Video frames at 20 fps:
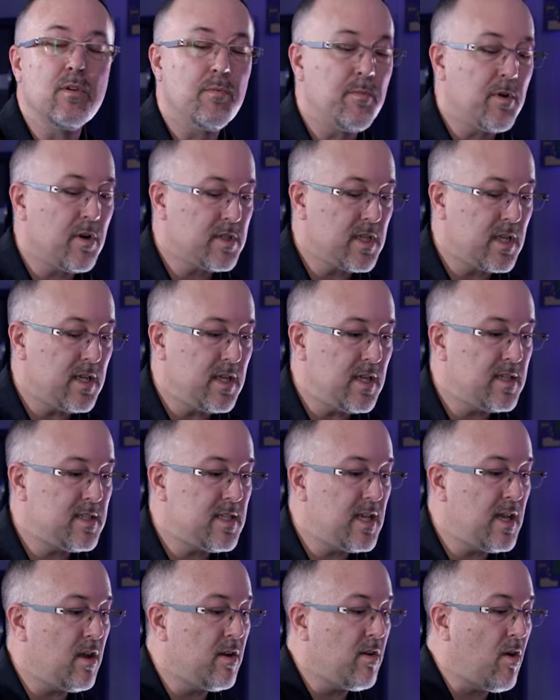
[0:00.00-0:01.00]
Nomarski
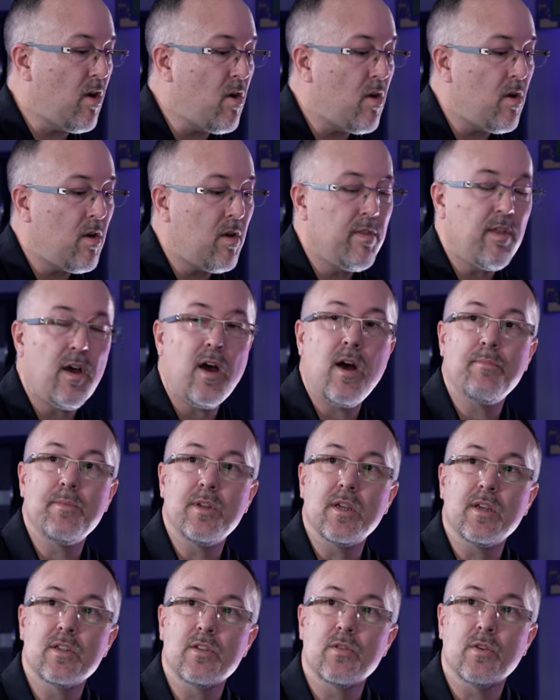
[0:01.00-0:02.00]
DIC on all the
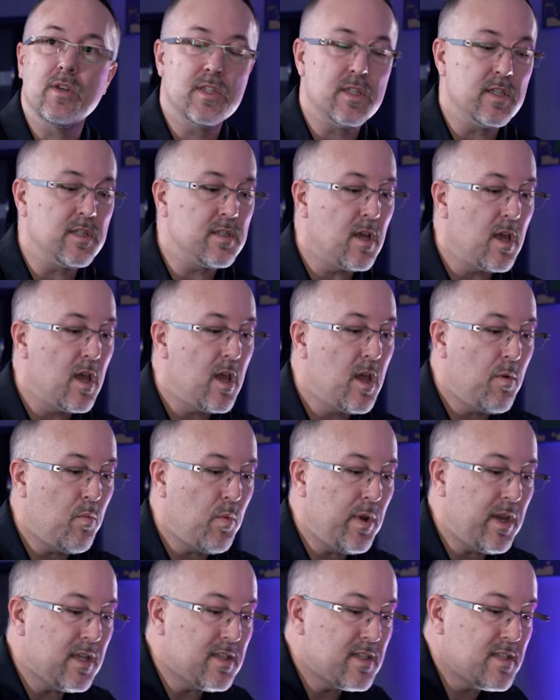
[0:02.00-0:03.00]
optics choices.
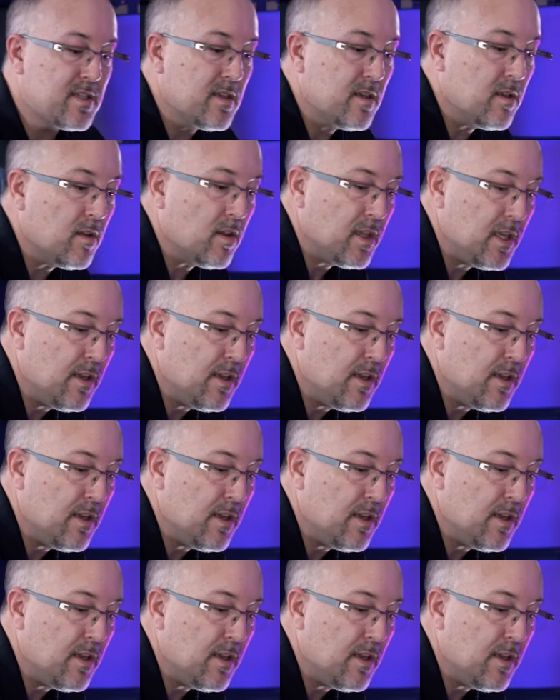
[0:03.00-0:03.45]
We can still